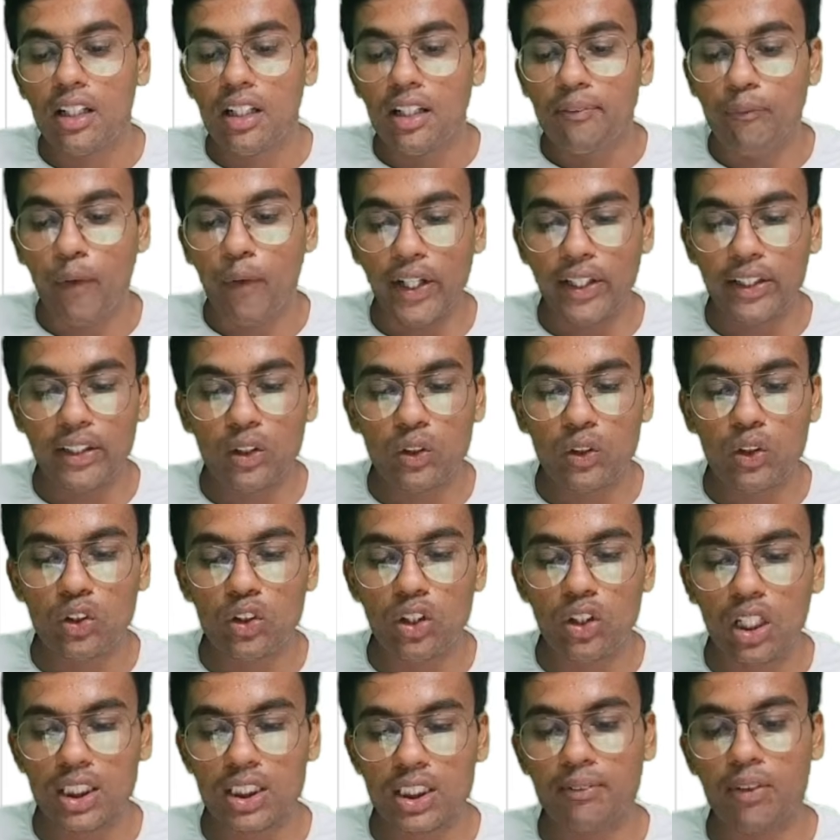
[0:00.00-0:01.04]
Point 2
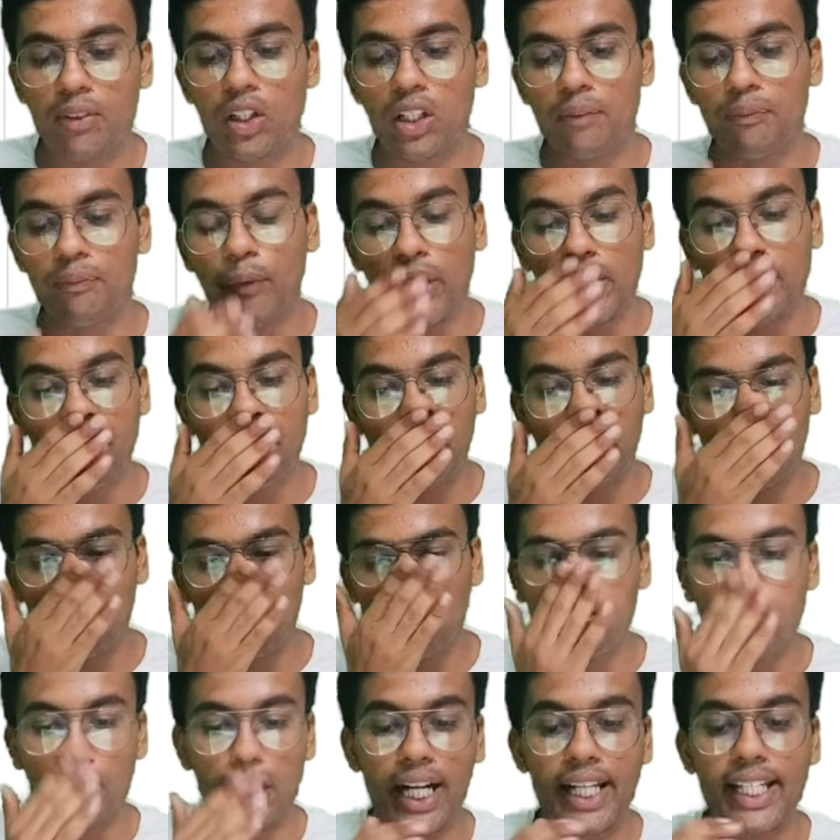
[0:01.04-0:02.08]
talks about appointment
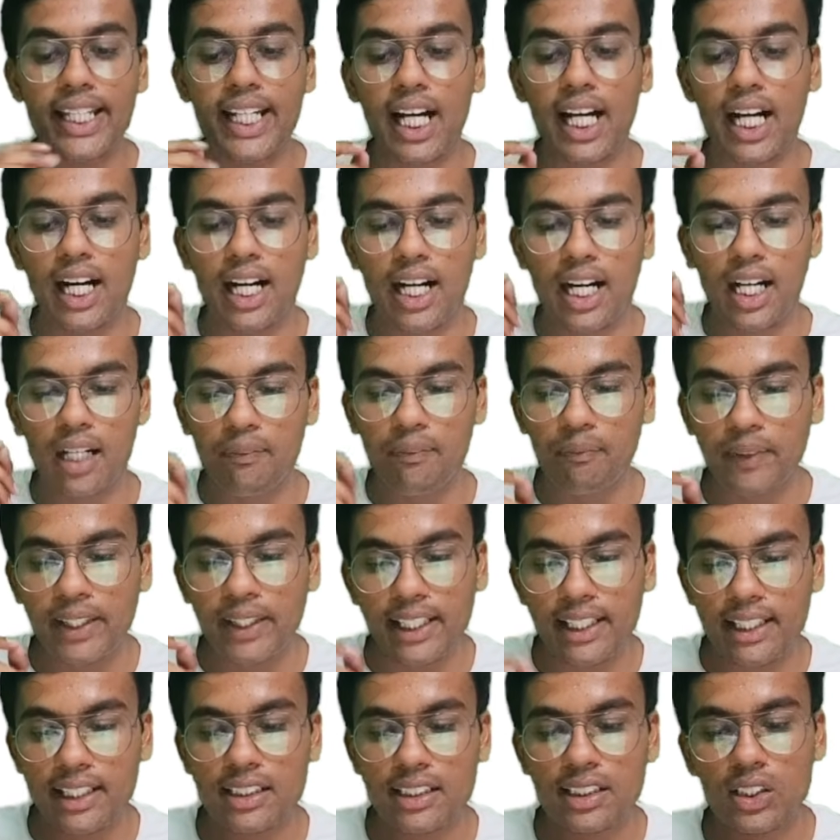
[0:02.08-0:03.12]
of IRP
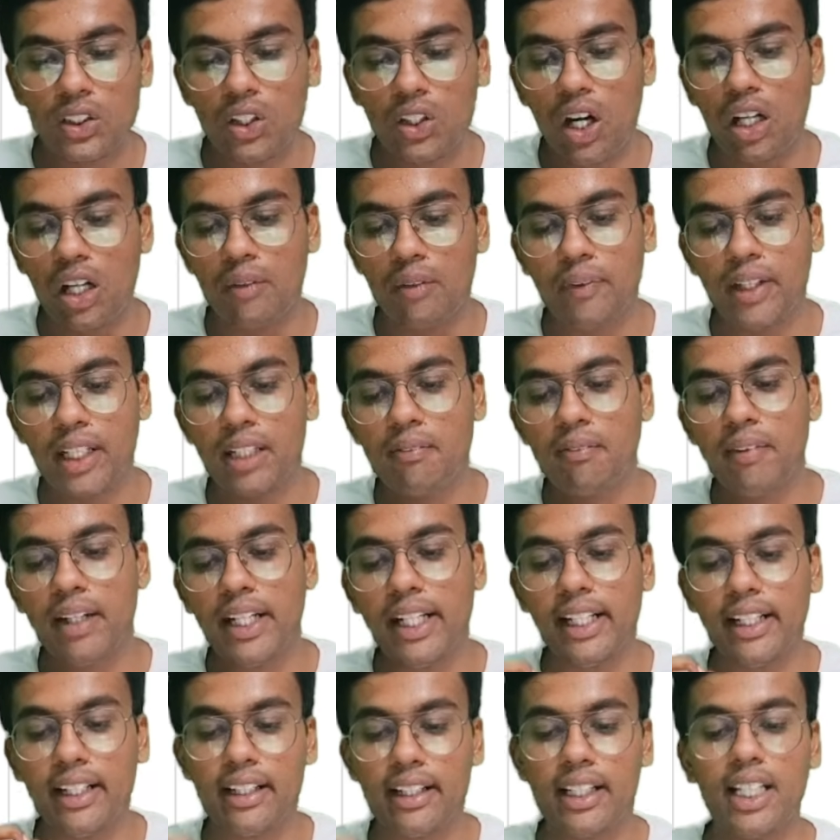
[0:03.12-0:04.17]
is not made
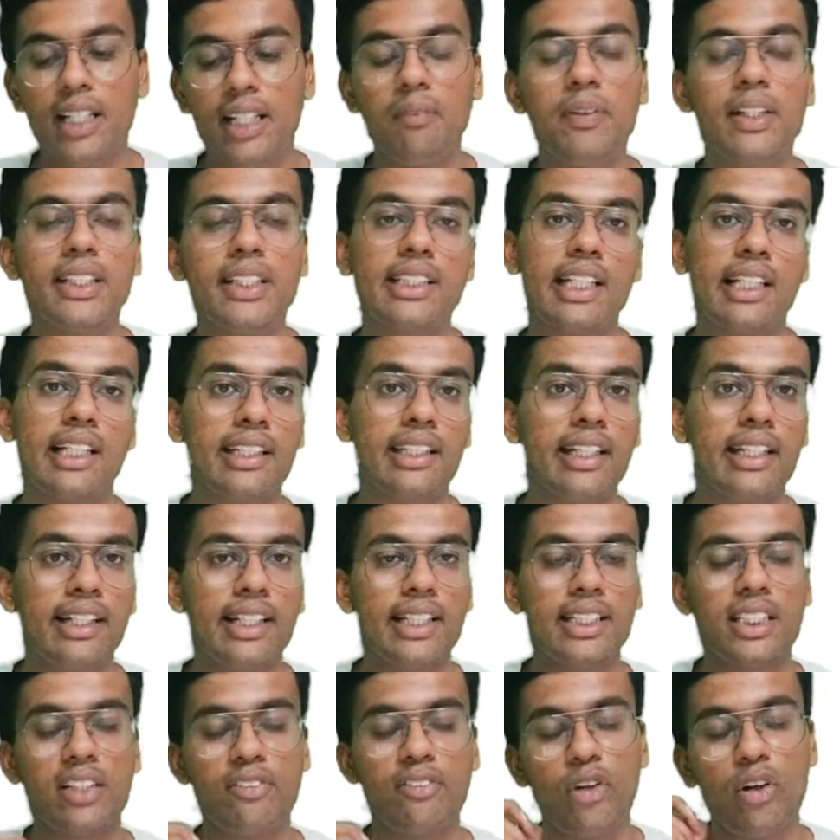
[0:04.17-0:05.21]
by T plus 38
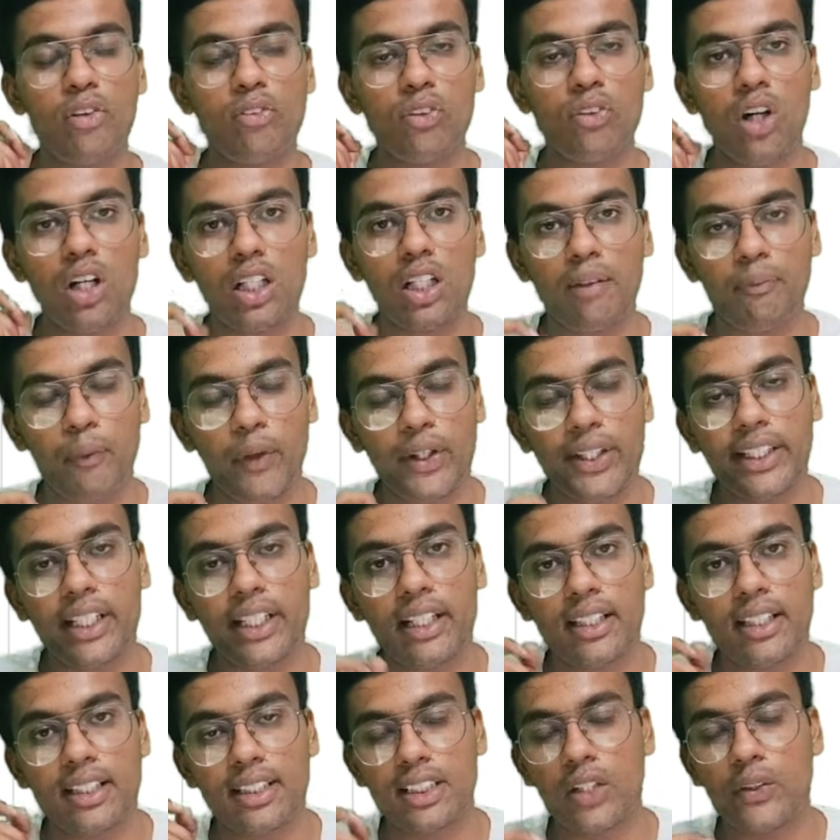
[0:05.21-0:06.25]
days. If you have not appointed
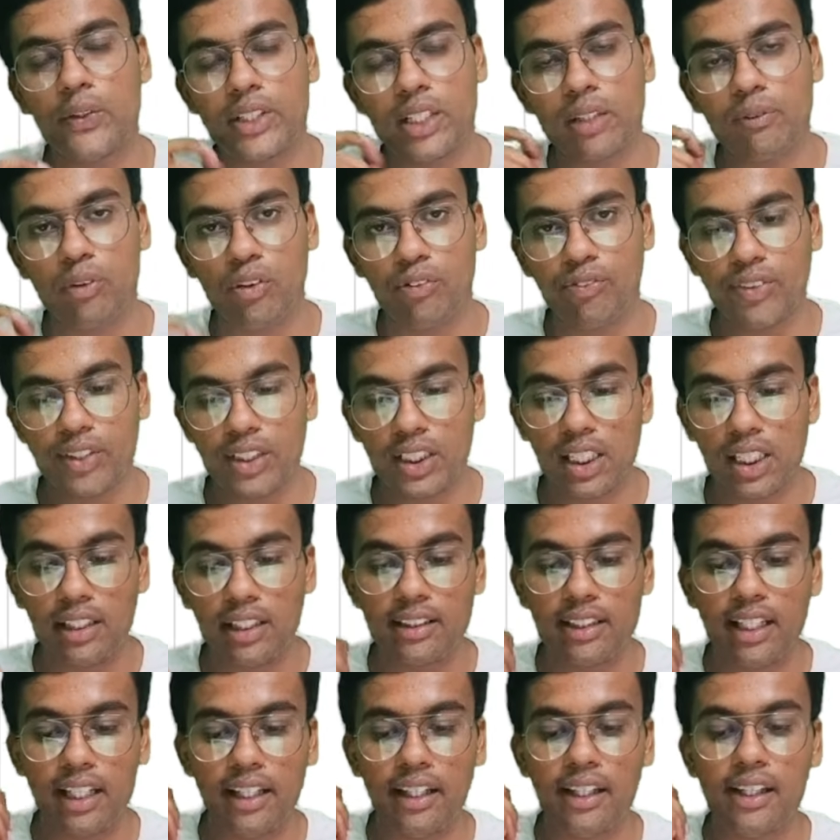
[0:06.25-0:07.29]
resolution professional in
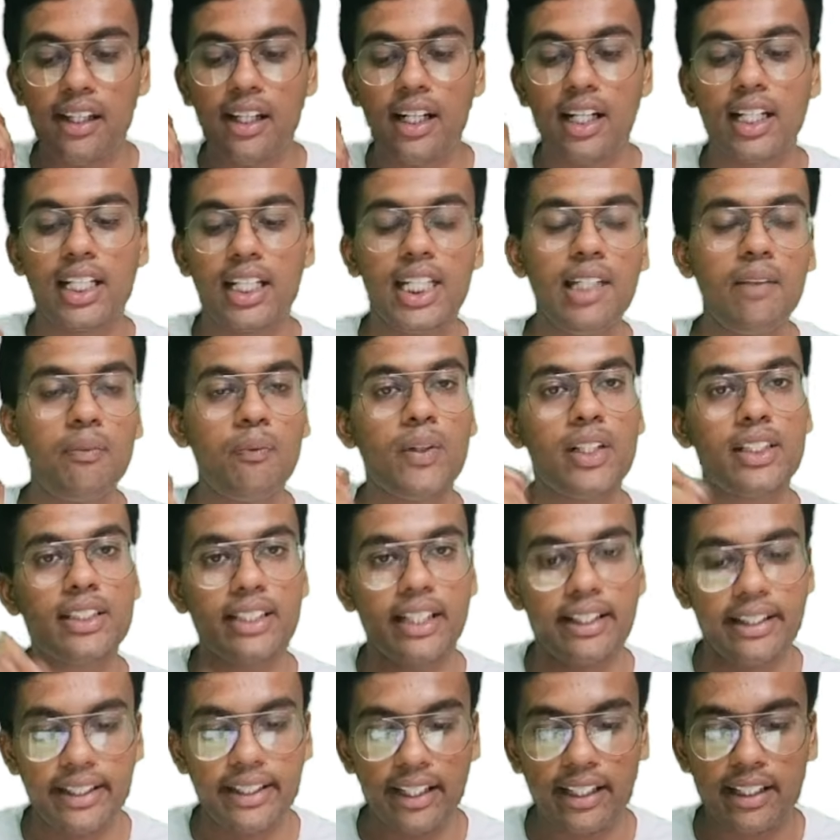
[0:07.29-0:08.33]
the T plus
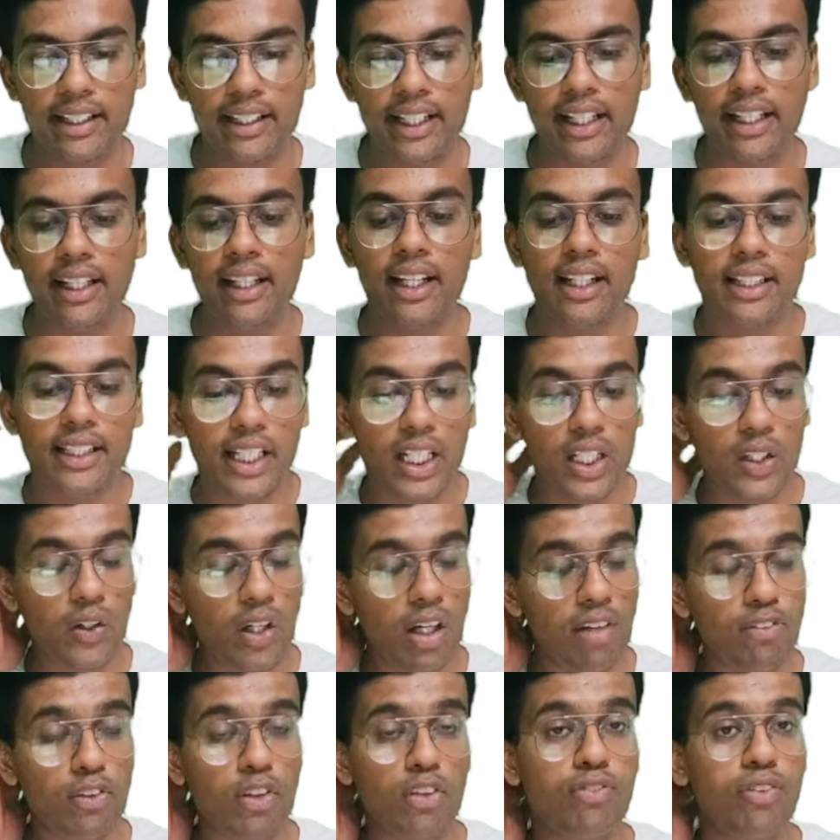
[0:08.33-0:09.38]
38 day, then you
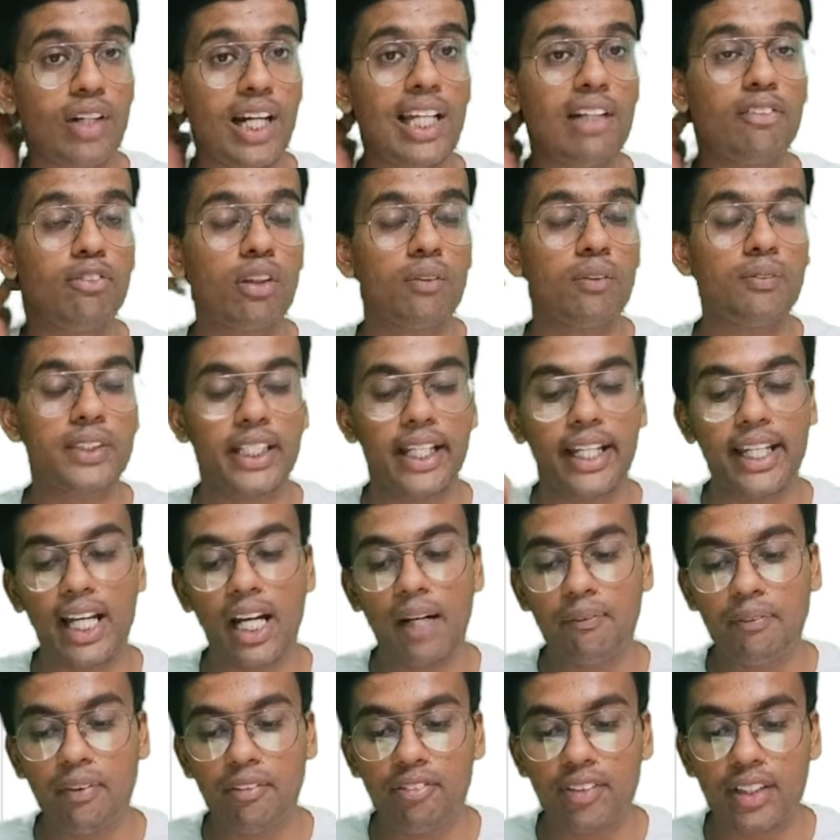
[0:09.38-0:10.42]
have to file form
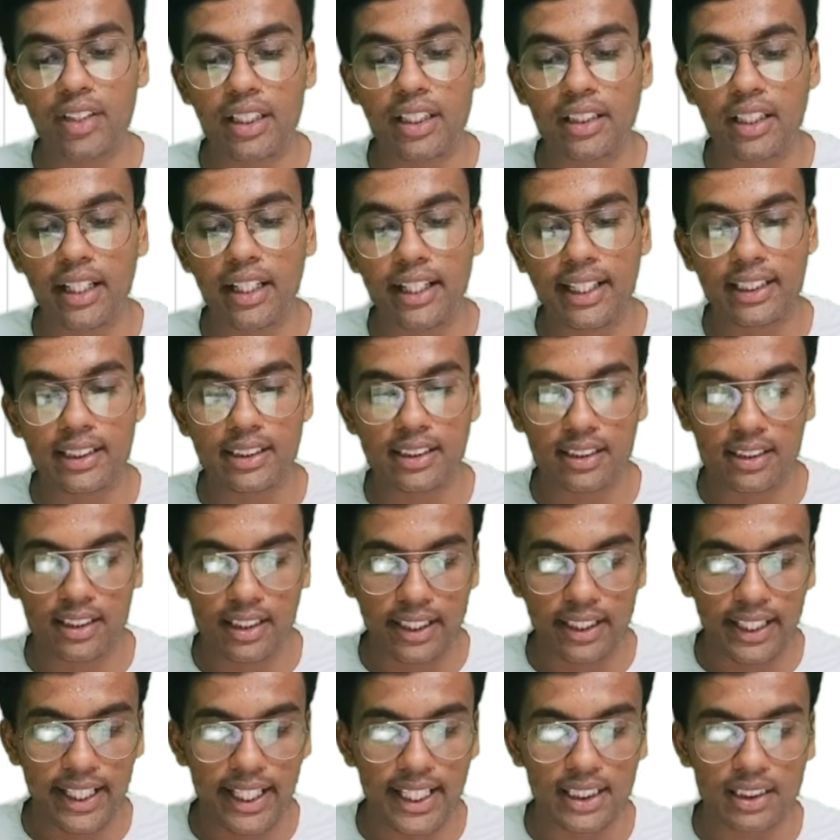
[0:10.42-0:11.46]
CIRP within the next
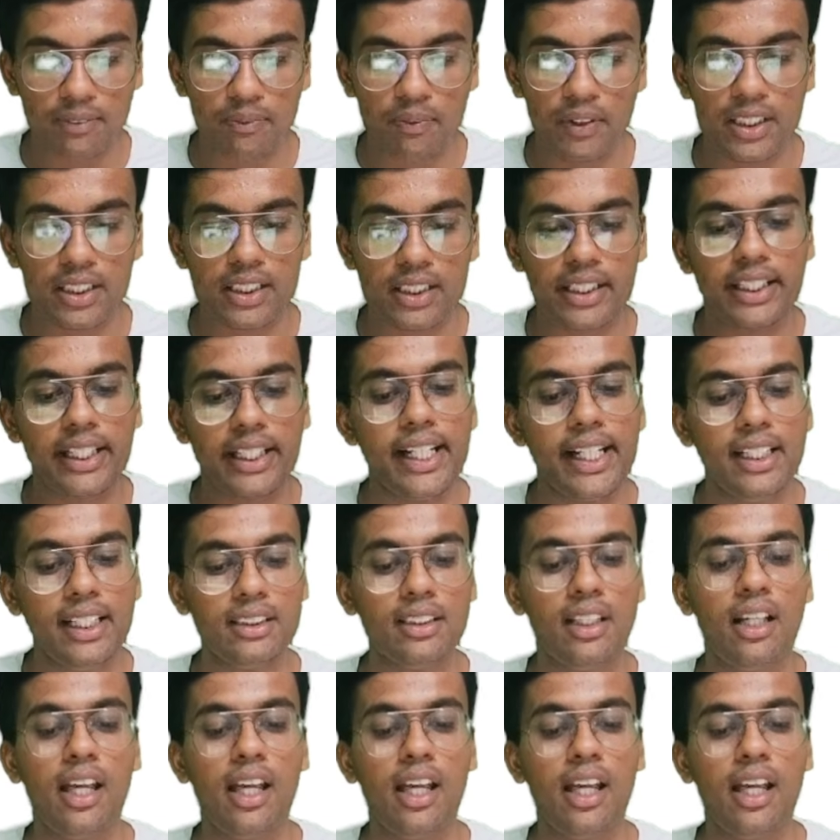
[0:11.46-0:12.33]
3 days plus 3 days